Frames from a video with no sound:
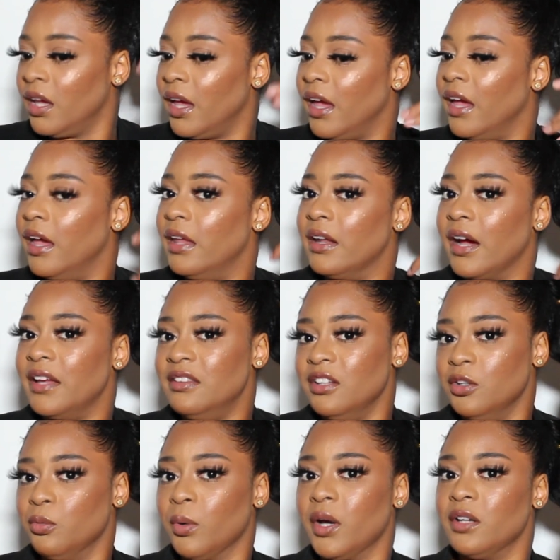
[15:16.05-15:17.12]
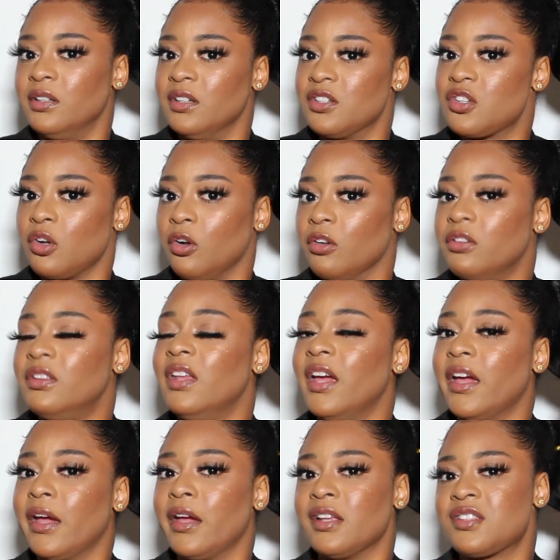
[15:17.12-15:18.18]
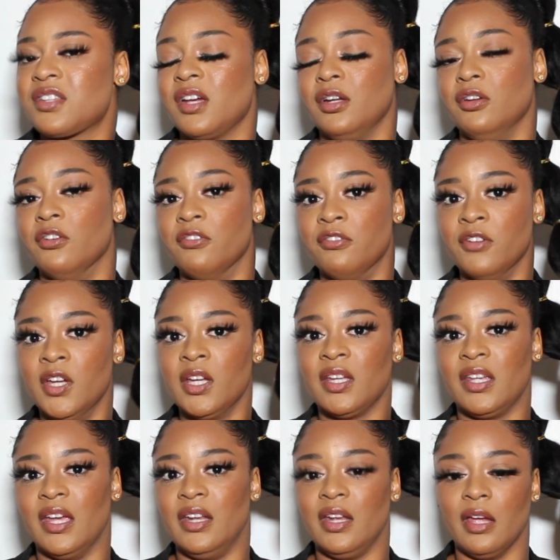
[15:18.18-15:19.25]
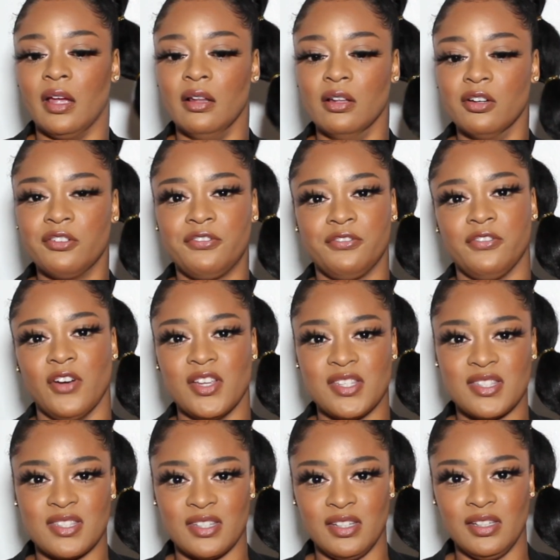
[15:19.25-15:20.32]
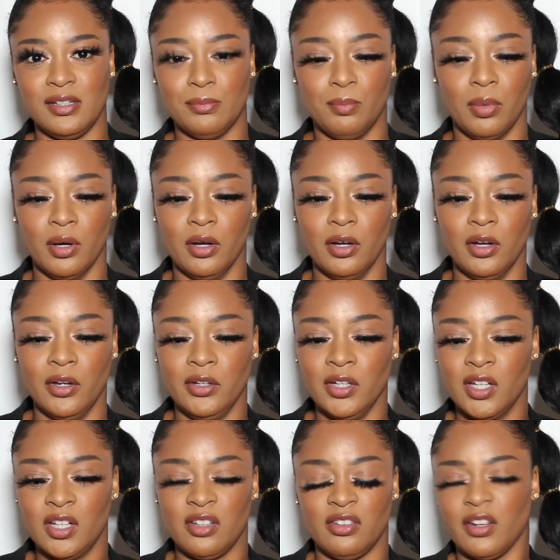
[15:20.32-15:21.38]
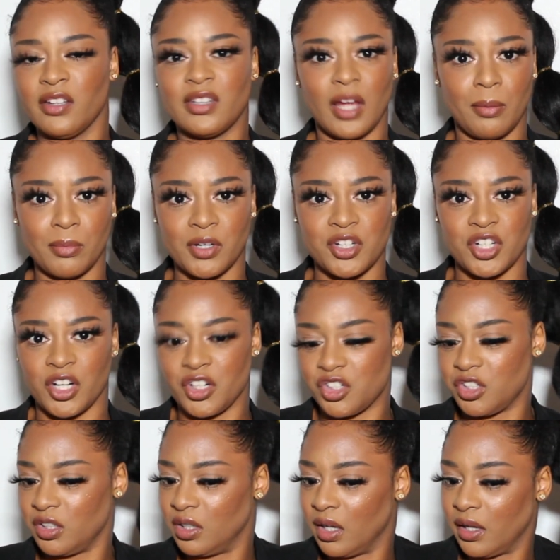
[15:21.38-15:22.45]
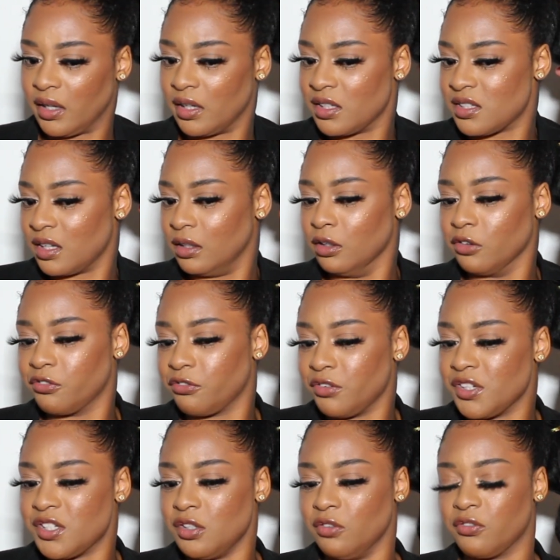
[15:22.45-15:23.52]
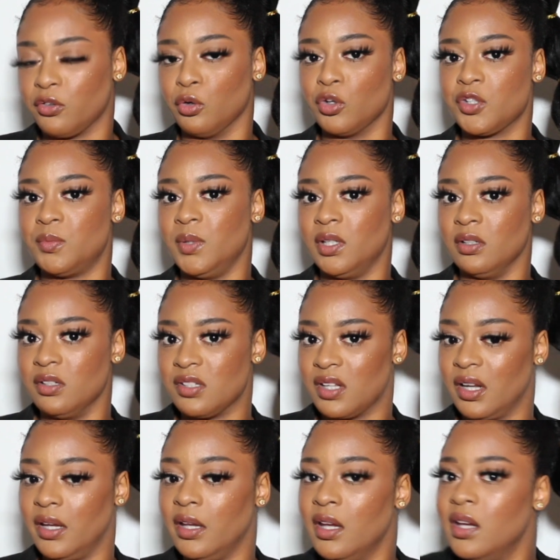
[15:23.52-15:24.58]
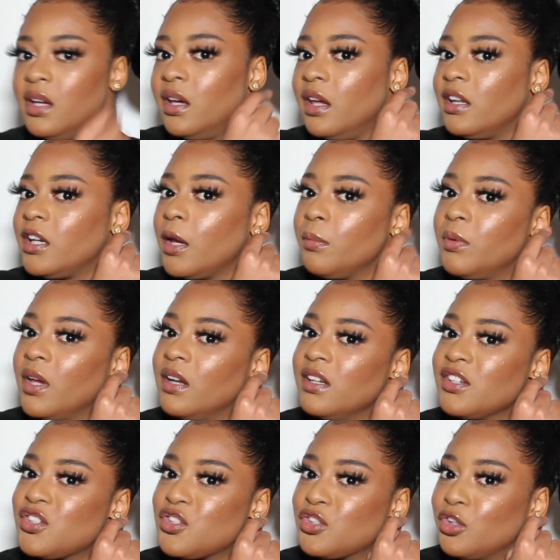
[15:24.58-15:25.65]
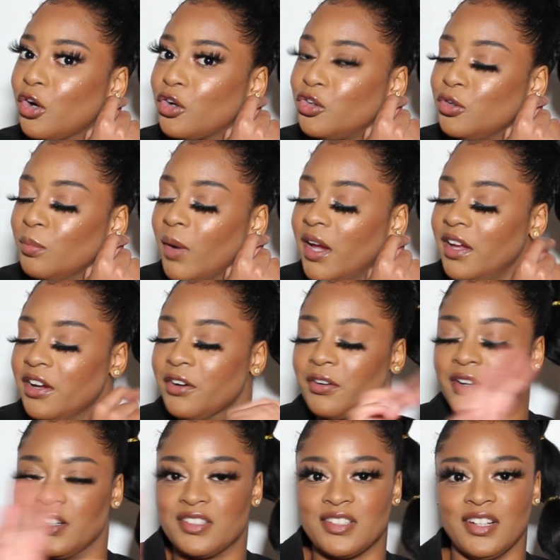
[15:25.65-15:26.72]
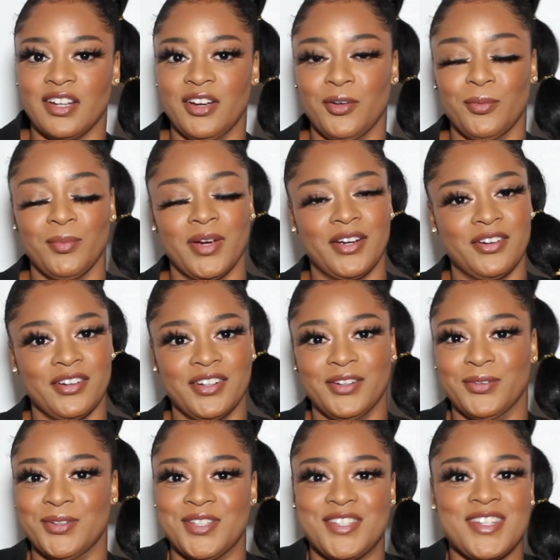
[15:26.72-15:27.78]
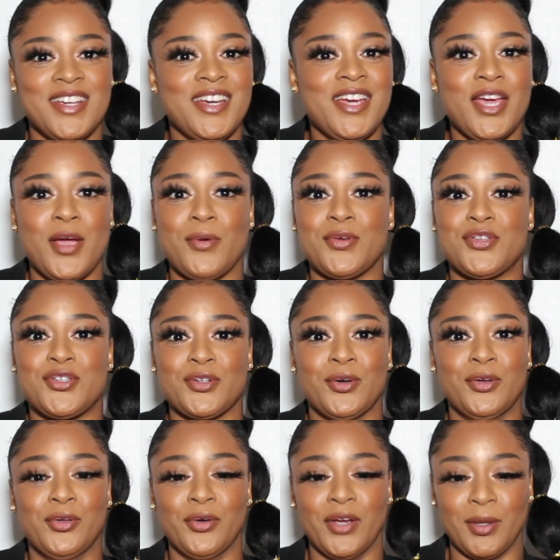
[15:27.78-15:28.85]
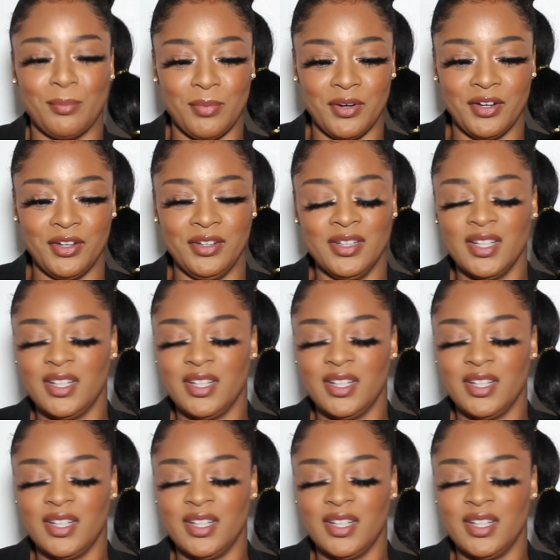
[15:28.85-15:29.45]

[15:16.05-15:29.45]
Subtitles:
and I did wear this all day. It's kind of getting a little fussy, but not that much actually. Like it's a little frizzy, of course, because like it kept getting stuck to my earrings. Like, oh my god, it was so annoying. But